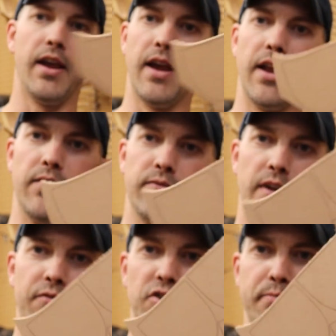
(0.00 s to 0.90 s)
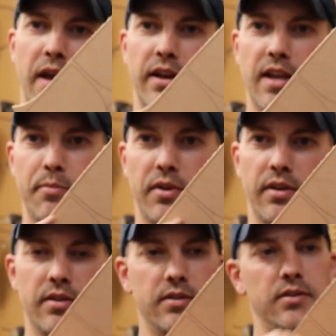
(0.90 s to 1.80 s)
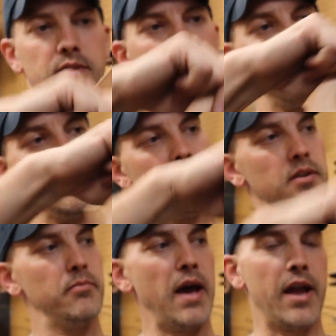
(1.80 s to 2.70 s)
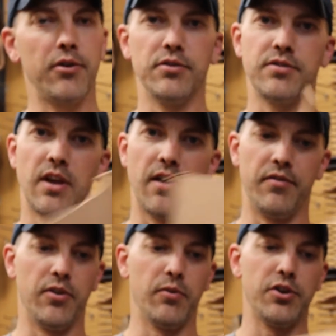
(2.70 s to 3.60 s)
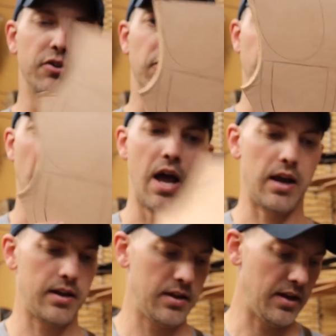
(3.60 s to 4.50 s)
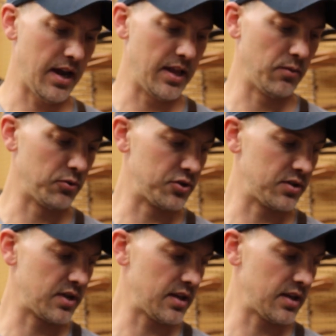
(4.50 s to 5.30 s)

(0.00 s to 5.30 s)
and I've just made a couple of patterns of the original block and then we'll just